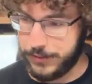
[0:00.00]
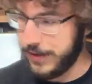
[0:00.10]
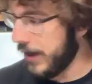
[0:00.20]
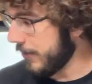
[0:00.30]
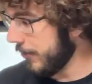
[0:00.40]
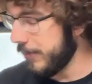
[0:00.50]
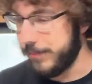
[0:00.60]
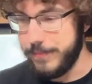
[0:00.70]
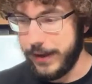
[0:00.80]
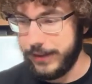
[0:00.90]
name who
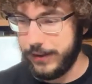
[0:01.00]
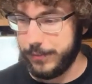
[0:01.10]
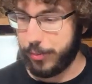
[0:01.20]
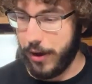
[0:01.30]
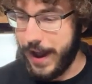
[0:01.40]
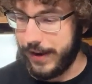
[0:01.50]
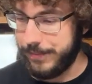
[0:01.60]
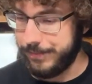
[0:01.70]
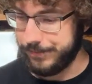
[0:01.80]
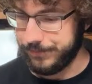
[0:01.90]
made this? Brad?
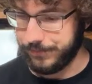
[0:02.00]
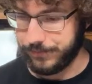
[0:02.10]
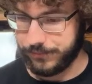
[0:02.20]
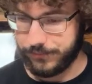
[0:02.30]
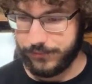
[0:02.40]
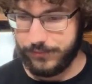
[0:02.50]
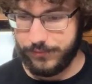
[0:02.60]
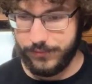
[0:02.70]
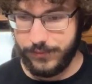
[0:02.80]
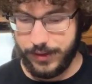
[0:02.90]

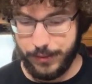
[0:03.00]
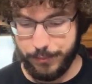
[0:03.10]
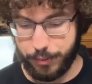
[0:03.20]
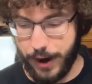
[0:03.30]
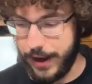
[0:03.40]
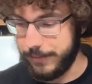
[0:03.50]
Brad,